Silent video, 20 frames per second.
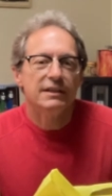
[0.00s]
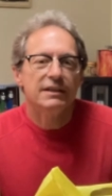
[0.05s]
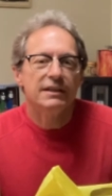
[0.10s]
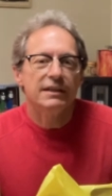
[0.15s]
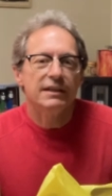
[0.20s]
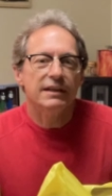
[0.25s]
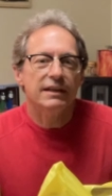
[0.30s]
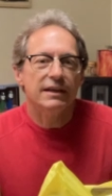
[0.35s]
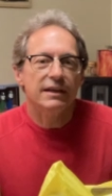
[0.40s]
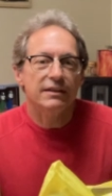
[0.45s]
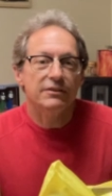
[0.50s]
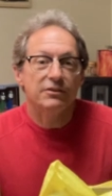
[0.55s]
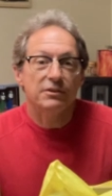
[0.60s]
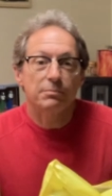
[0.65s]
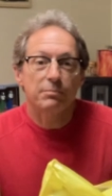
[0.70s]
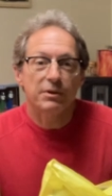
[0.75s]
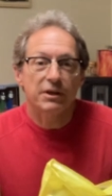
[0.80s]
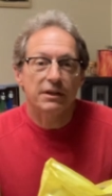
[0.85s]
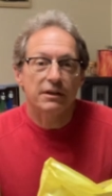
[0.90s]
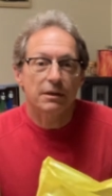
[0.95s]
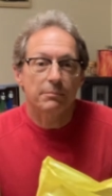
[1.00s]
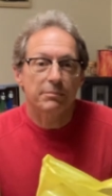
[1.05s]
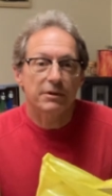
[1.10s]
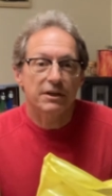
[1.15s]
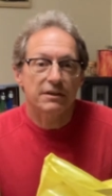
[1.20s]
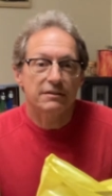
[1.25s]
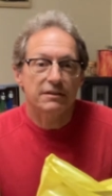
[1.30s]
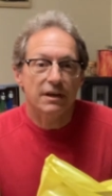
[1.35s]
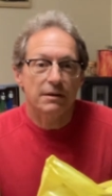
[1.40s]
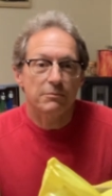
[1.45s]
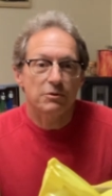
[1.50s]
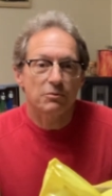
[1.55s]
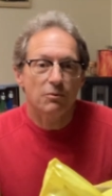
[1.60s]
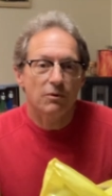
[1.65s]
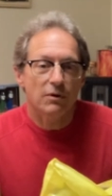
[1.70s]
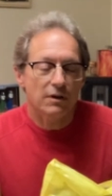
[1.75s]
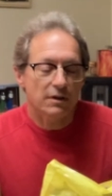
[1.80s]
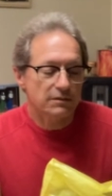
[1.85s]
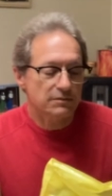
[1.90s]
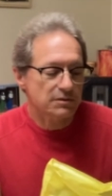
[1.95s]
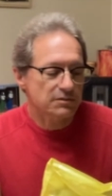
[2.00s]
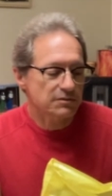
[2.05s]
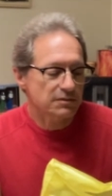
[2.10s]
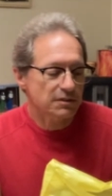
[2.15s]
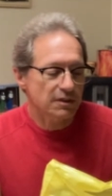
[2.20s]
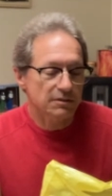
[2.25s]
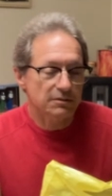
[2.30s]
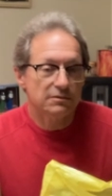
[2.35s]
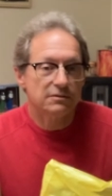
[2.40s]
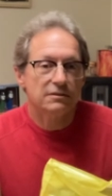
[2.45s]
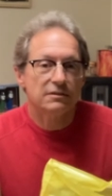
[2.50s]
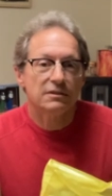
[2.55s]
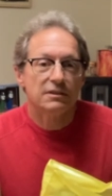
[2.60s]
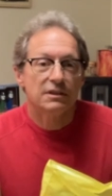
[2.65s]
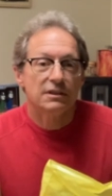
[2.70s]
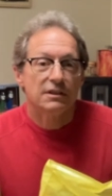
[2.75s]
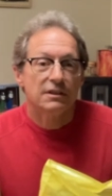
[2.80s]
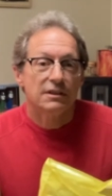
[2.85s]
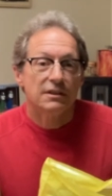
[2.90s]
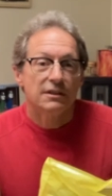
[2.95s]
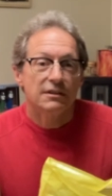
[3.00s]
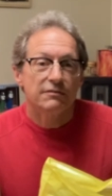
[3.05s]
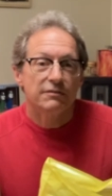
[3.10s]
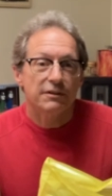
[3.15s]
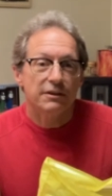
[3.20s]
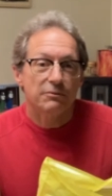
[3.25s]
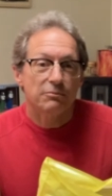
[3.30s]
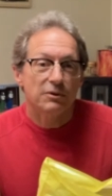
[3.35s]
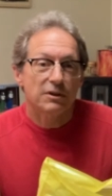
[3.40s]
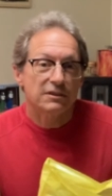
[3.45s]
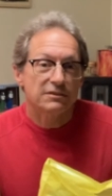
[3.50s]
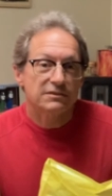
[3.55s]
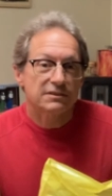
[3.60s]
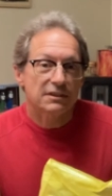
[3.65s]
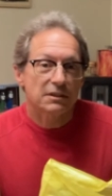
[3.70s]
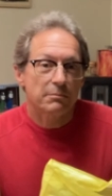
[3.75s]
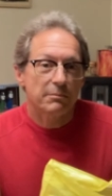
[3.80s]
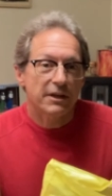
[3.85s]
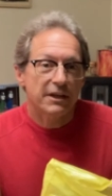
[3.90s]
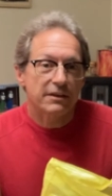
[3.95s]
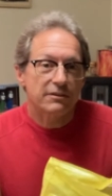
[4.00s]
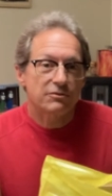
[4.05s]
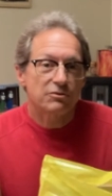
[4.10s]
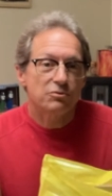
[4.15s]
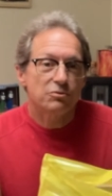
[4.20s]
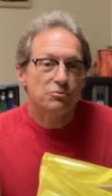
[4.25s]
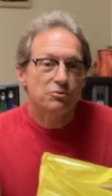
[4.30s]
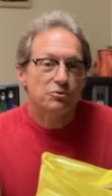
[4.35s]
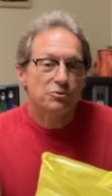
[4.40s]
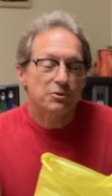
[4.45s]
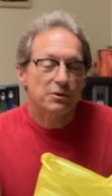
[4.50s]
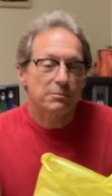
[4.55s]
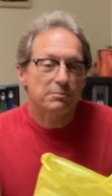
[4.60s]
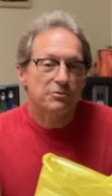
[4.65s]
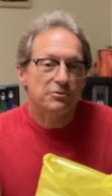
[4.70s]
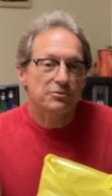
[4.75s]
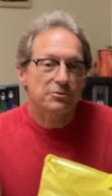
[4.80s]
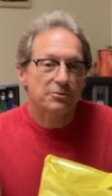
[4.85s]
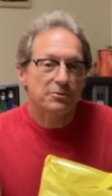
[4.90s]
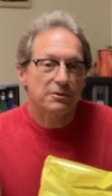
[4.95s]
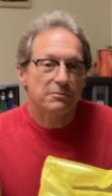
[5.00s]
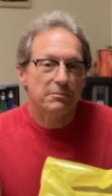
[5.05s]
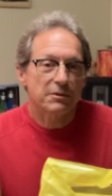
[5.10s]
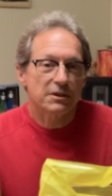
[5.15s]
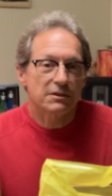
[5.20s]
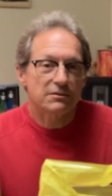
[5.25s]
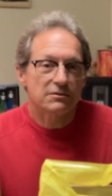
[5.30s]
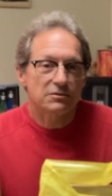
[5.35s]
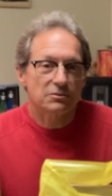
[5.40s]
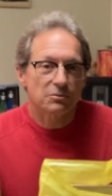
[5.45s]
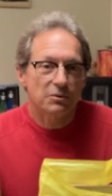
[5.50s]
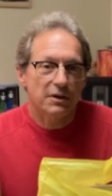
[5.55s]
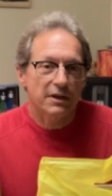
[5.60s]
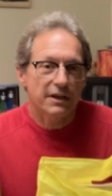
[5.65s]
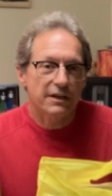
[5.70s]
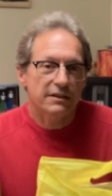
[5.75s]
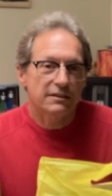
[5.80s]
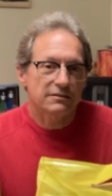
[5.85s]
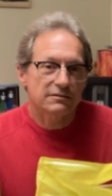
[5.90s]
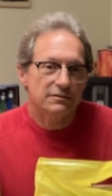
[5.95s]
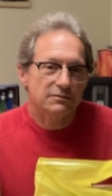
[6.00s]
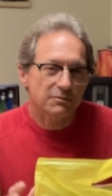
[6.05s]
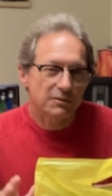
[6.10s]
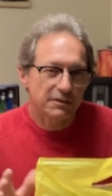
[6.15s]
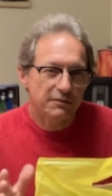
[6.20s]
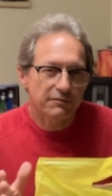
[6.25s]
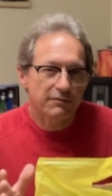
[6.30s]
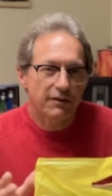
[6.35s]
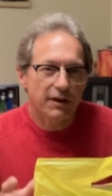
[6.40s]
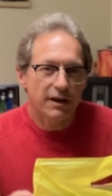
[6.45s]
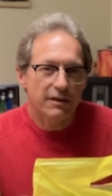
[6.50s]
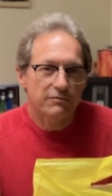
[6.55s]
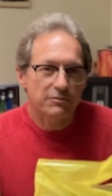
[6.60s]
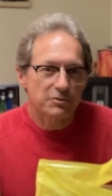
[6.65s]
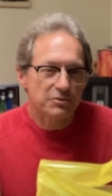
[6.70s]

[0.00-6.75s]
and you can pick it up anytime you want. So very well, instead of making 2 trips 30 minutes away, 25 or